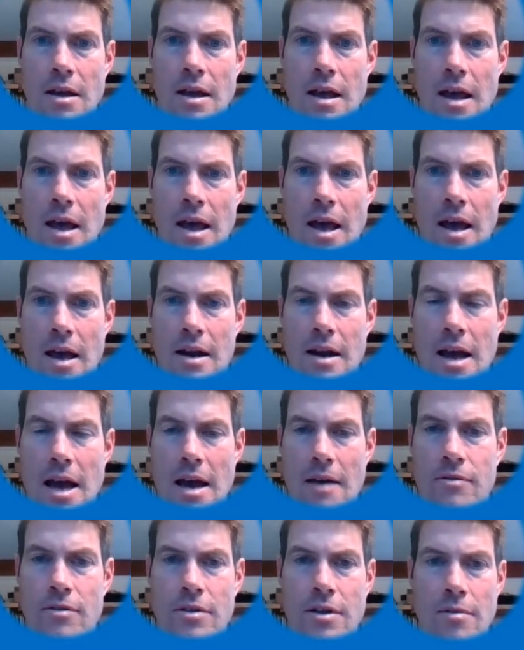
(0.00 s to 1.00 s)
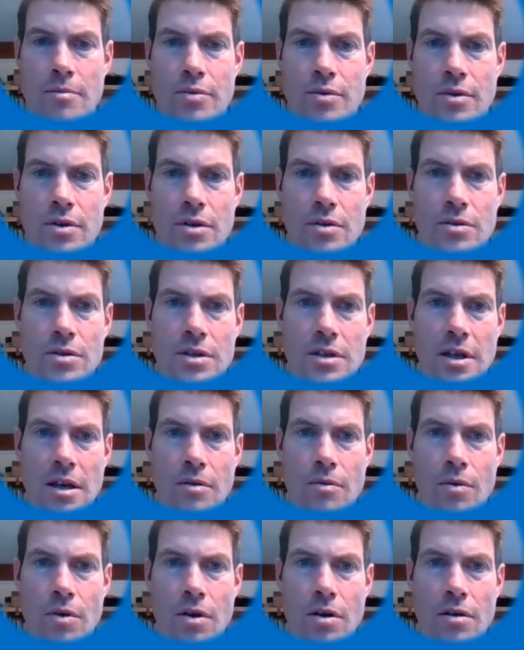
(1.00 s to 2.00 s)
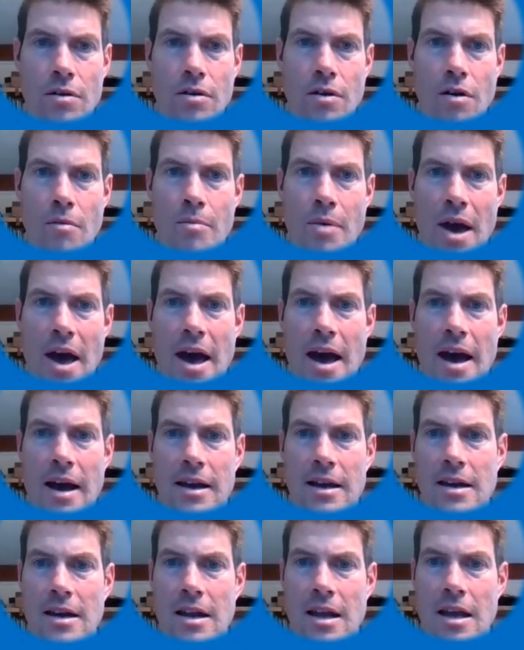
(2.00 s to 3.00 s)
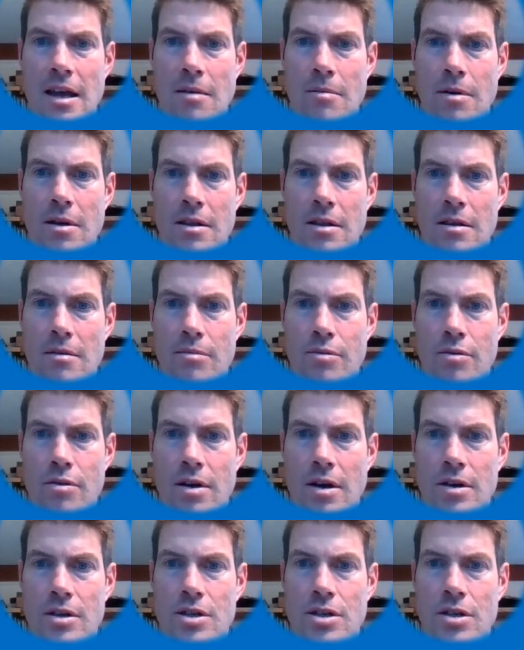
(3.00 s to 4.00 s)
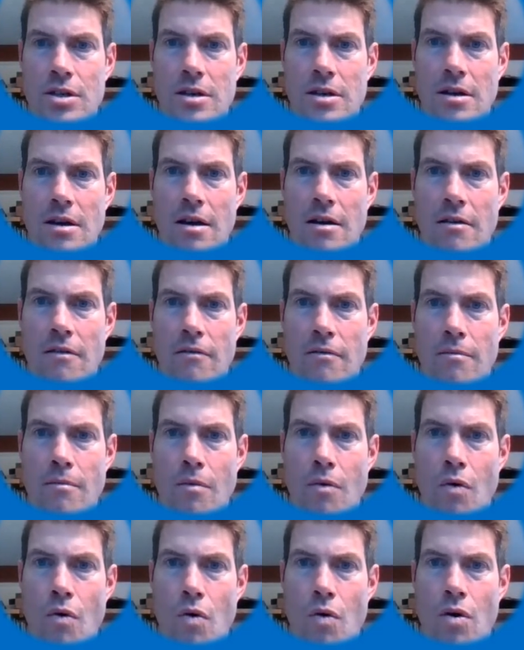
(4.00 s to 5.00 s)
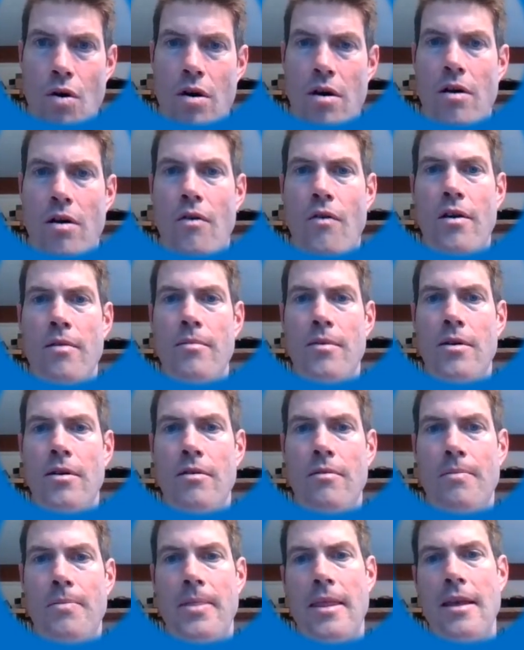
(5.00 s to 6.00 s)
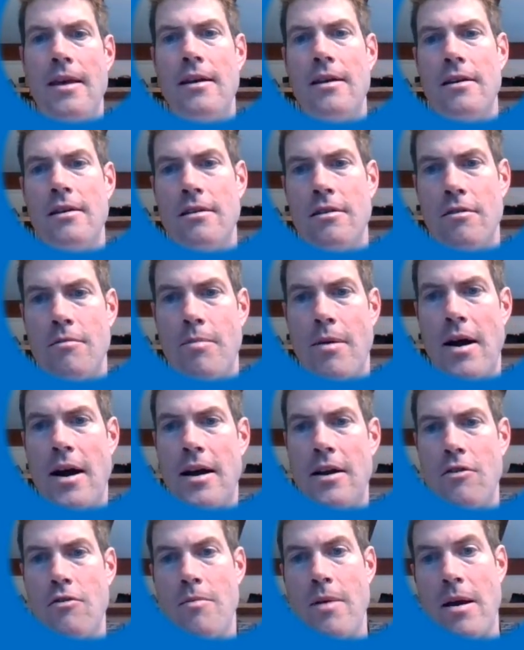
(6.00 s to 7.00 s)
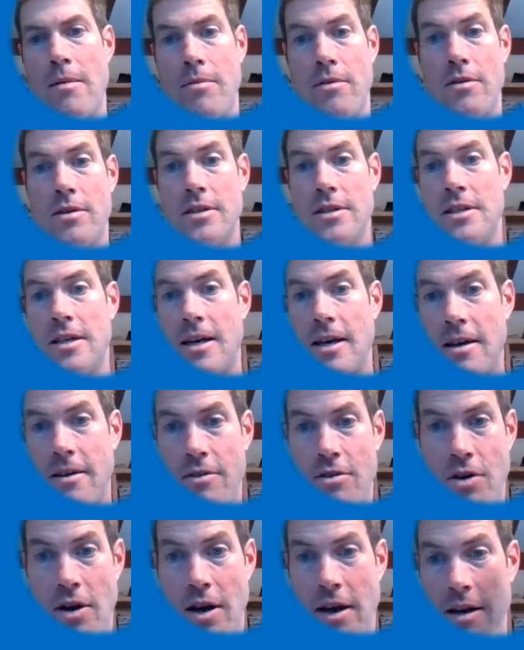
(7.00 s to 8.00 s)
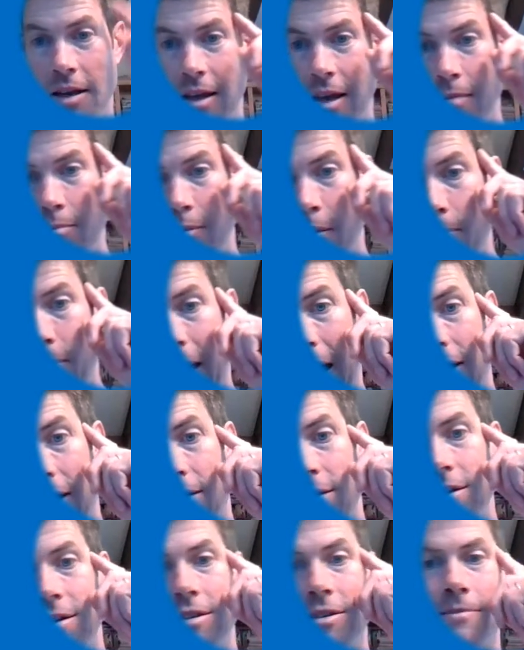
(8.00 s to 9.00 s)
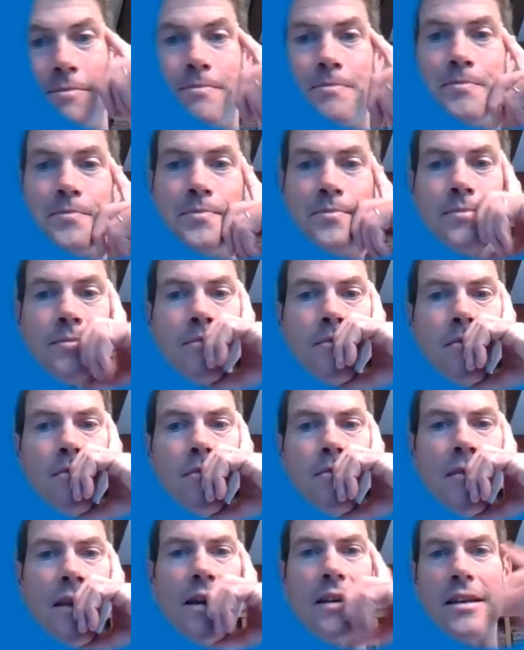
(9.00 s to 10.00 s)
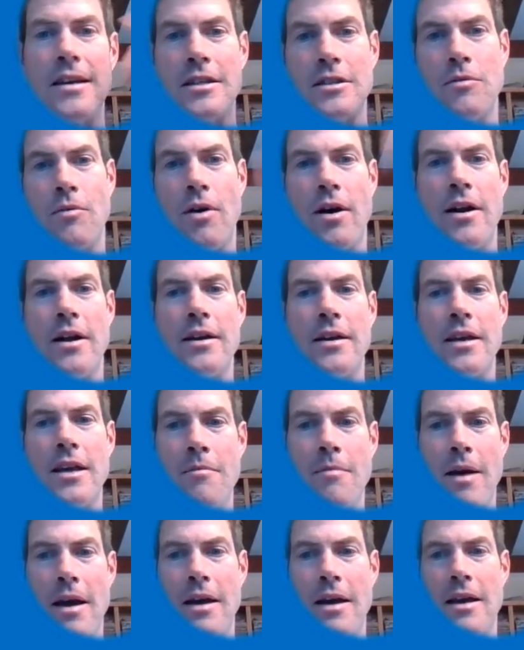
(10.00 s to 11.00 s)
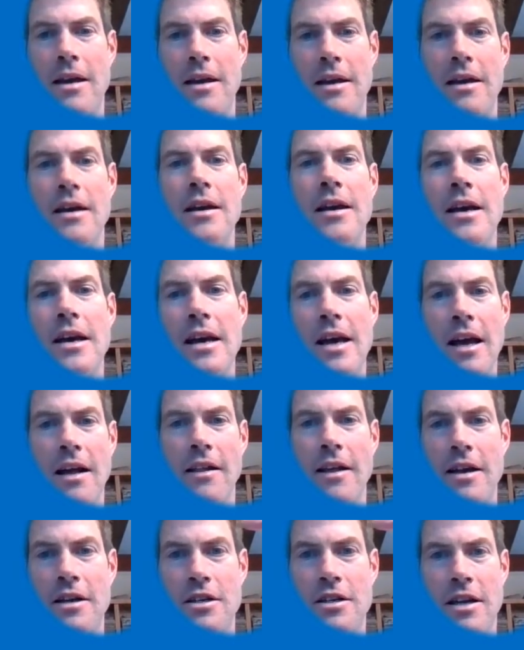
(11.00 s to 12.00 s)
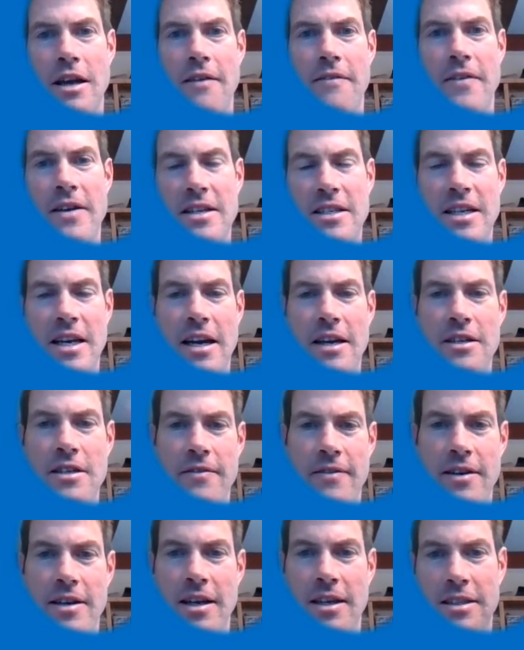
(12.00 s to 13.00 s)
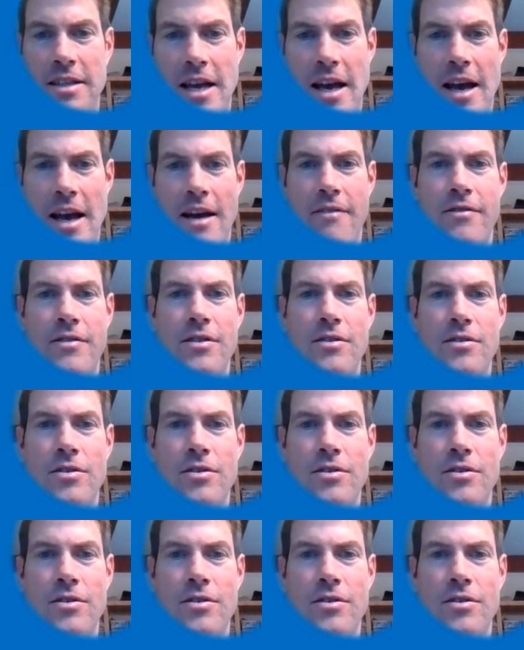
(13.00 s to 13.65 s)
And after they're produced, they will go back and inhibit the production of more hormone. Your body, remember, is trying to keep a balance. It doesn't want to keep making LH and FSH if it doesn't have to.